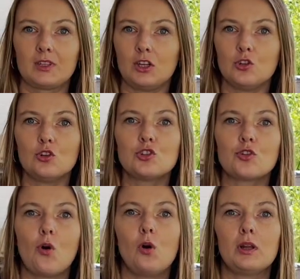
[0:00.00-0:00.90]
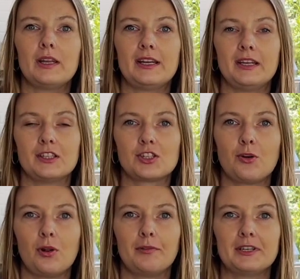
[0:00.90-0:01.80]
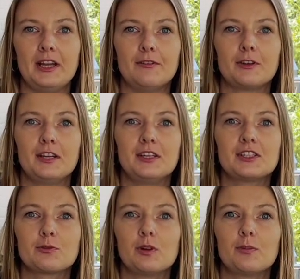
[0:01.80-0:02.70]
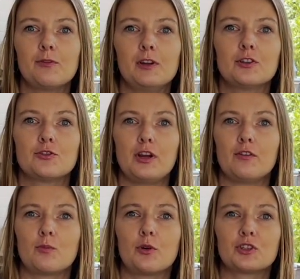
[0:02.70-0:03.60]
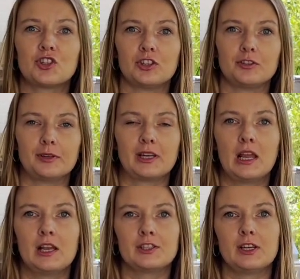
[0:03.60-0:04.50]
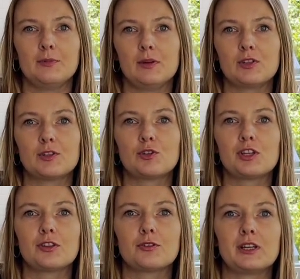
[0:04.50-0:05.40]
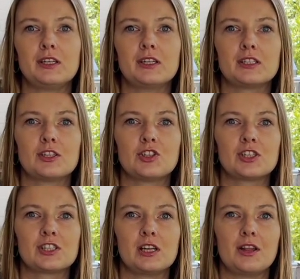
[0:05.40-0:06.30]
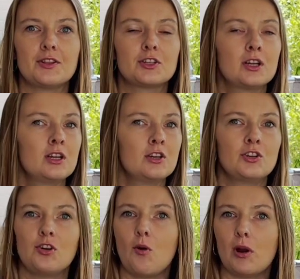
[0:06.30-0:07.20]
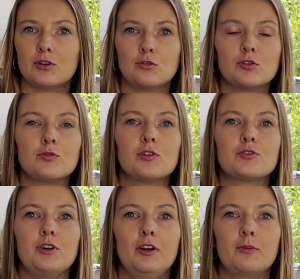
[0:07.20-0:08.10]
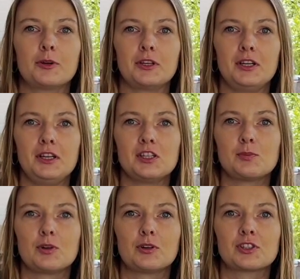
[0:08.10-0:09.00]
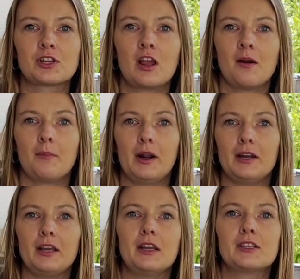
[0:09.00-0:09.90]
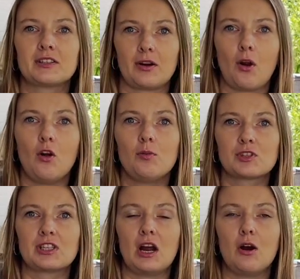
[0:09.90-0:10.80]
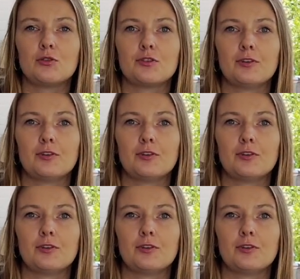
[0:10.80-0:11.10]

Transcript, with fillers: not all ladies who already have kids will be willing to have more children. Sometimes I'm talking to ladies and she's telling that, no, I don't want to have more kids because my kids are almost out of a